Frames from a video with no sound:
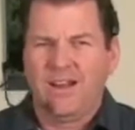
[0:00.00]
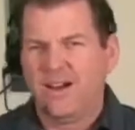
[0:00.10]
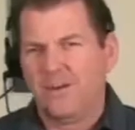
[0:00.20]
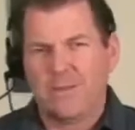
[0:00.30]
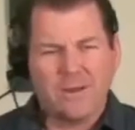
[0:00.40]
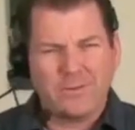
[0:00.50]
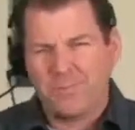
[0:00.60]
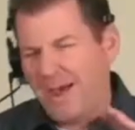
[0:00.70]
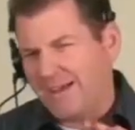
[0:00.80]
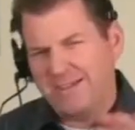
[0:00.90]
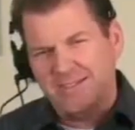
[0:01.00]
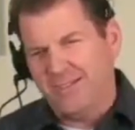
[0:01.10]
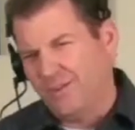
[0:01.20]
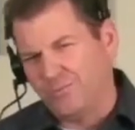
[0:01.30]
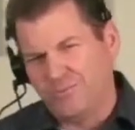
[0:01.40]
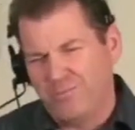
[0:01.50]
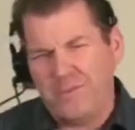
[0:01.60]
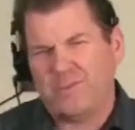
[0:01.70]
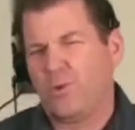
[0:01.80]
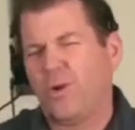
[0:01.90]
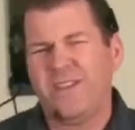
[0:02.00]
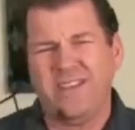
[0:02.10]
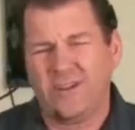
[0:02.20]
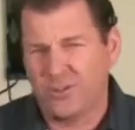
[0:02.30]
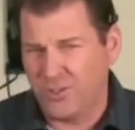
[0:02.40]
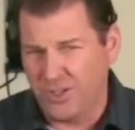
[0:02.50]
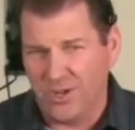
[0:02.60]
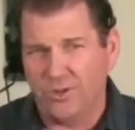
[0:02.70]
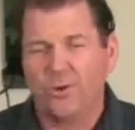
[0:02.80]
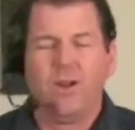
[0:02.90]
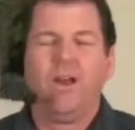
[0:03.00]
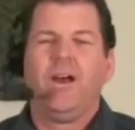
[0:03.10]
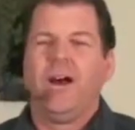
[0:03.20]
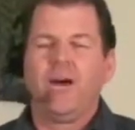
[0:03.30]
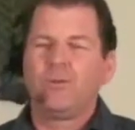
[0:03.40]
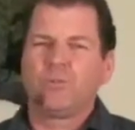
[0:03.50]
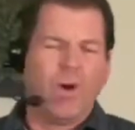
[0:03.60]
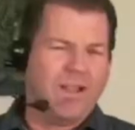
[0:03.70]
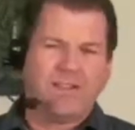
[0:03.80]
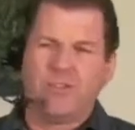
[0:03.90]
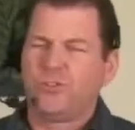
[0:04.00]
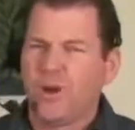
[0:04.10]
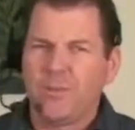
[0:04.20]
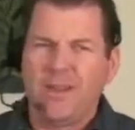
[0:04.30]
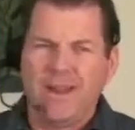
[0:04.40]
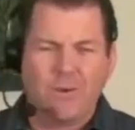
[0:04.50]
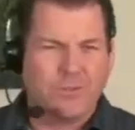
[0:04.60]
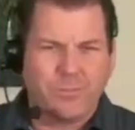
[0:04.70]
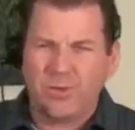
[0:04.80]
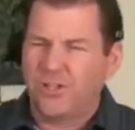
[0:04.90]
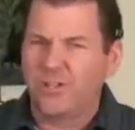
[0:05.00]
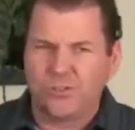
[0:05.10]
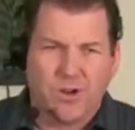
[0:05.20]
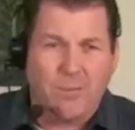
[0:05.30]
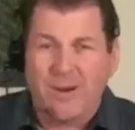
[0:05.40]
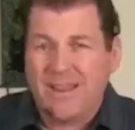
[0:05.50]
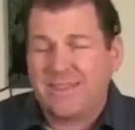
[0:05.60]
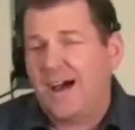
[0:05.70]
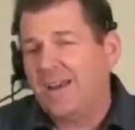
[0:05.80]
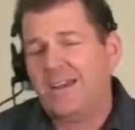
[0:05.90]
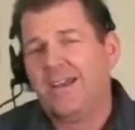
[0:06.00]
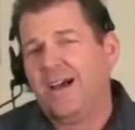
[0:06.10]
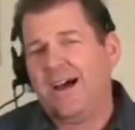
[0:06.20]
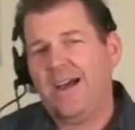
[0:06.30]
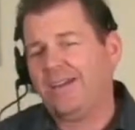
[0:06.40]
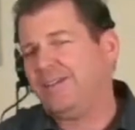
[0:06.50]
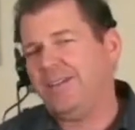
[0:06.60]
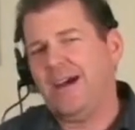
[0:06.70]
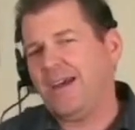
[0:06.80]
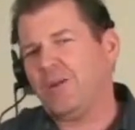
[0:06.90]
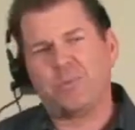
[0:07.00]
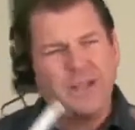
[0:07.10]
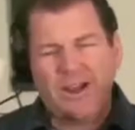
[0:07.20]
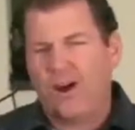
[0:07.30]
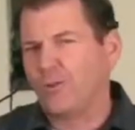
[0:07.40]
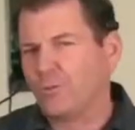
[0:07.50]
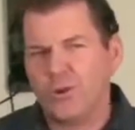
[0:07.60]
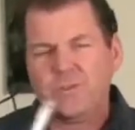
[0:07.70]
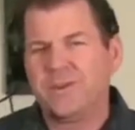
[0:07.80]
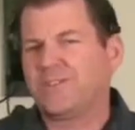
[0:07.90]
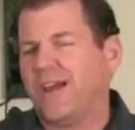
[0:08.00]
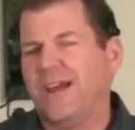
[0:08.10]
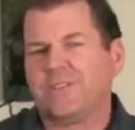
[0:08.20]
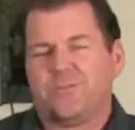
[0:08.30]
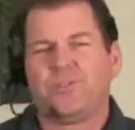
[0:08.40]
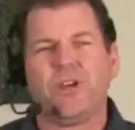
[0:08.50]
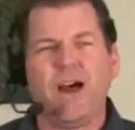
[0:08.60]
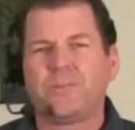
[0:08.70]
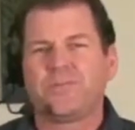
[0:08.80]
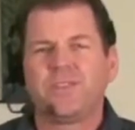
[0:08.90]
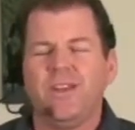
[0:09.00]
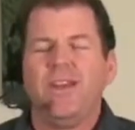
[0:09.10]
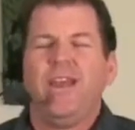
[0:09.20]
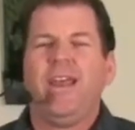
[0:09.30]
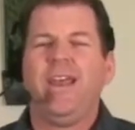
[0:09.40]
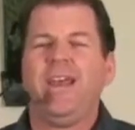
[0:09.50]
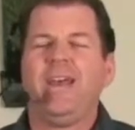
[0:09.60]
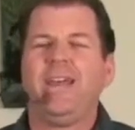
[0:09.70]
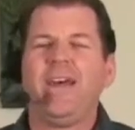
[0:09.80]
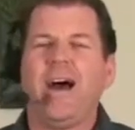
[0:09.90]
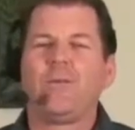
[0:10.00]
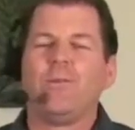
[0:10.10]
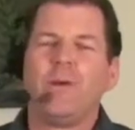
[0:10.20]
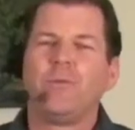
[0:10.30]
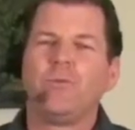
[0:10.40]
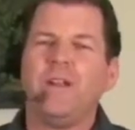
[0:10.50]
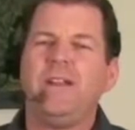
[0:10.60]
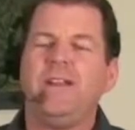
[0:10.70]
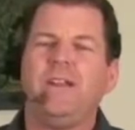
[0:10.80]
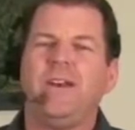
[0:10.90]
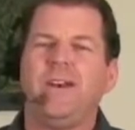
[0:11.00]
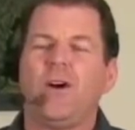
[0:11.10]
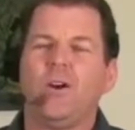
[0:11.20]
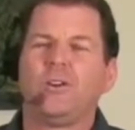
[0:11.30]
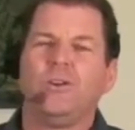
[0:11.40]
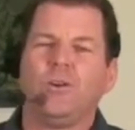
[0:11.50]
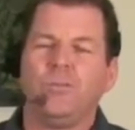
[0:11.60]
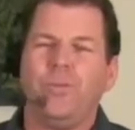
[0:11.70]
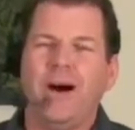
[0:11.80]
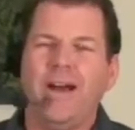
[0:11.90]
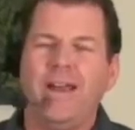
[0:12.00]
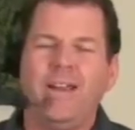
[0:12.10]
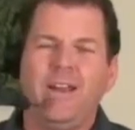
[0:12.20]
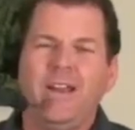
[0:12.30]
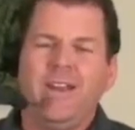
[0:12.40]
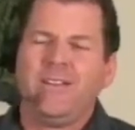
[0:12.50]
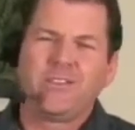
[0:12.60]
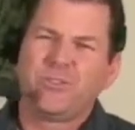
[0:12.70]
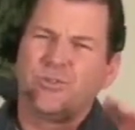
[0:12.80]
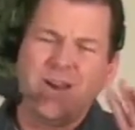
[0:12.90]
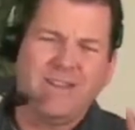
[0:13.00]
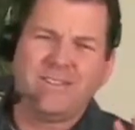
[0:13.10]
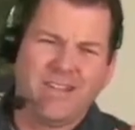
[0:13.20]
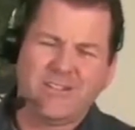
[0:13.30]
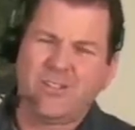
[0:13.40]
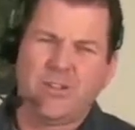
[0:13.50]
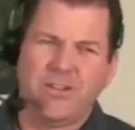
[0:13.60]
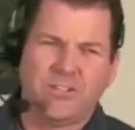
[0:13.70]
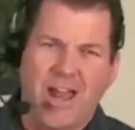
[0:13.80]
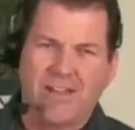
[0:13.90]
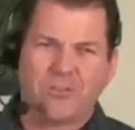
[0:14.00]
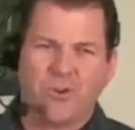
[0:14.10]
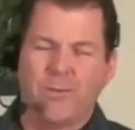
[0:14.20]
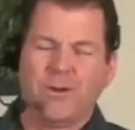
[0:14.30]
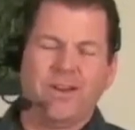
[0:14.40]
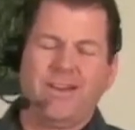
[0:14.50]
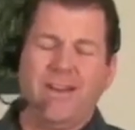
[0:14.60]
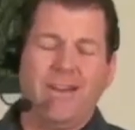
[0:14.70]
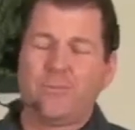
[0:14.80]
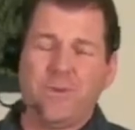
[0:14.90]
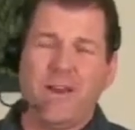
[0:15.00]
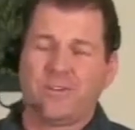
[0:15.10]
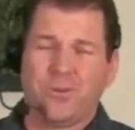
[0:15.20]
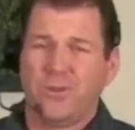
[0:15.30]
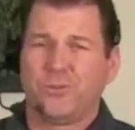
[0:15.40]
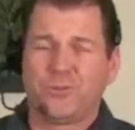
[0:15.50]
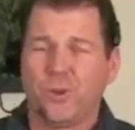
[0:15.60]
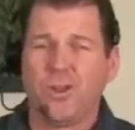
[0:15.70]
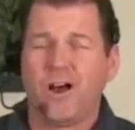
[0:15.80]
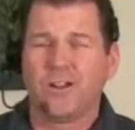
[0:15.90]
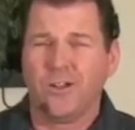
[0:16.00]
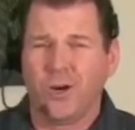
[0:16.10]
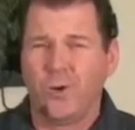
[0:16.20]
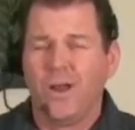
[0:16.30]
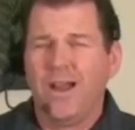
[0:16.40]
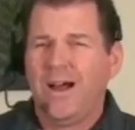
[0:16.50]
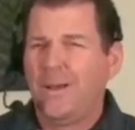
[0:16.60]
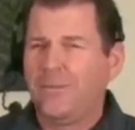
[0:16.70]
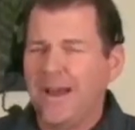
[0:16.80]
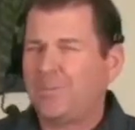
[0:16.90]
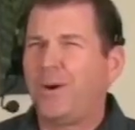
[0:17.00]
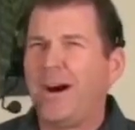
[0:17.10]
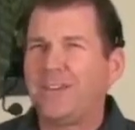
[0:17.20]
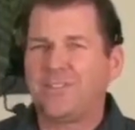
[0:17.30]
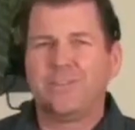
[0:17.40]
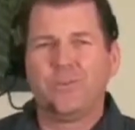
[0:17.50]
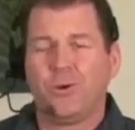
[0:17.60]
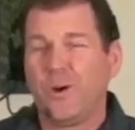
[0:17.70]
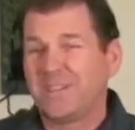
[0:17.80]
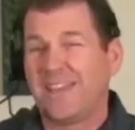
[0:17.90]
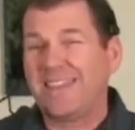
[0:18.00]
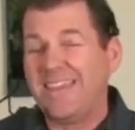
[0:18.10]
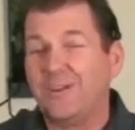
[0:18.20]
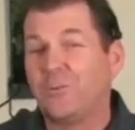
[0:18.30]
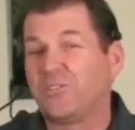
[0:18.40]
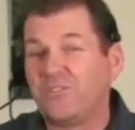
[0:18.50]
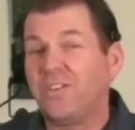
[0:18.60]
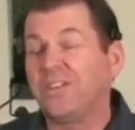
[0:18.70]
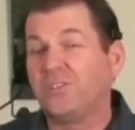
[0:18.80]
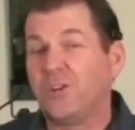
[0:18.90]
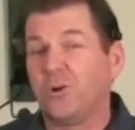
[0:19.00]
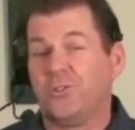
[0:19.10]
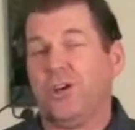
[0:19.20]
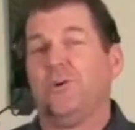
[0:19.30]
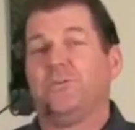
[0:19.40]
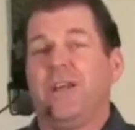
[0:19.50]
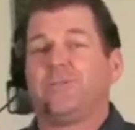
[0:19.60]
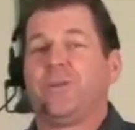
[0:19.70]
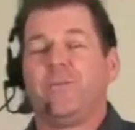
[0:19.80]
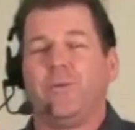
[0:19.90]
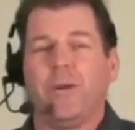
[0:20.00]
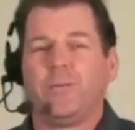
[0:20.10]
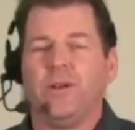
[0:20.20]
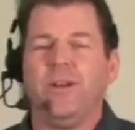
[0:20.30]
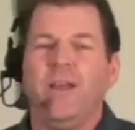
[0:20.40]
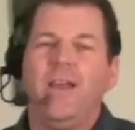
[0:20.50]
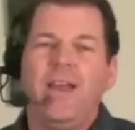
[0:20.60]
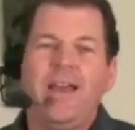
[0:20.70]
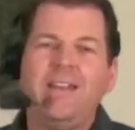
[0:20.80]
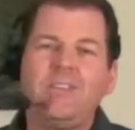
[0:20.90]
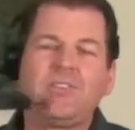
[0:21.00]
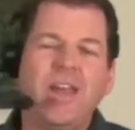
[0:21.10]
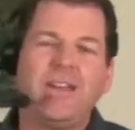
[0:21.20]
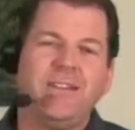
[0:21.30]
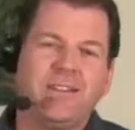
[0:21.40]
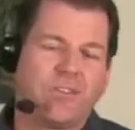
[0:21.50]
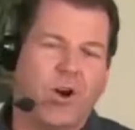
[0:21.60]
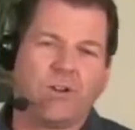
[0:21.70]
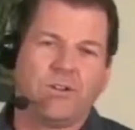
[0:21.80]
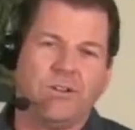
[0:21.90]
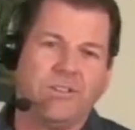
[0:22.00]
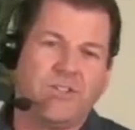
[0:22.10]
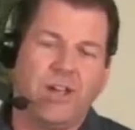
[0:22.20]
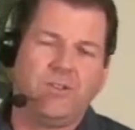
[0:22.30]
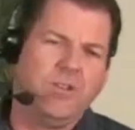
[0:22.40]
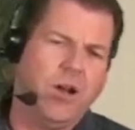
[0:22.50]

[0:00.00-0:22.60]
I was back, maybe 20 years ago. I was well into drumming. I was a pretty good drummer, I thought. I could play all the rudiments. I had some chops. And I remember reading an article by this great legendary jazz drummer. And I have to be honest with you, so long ago, I'm not positive who it was. I think it was Philly Joe Jones. That's what I'm remembering. And he said in this article, he said,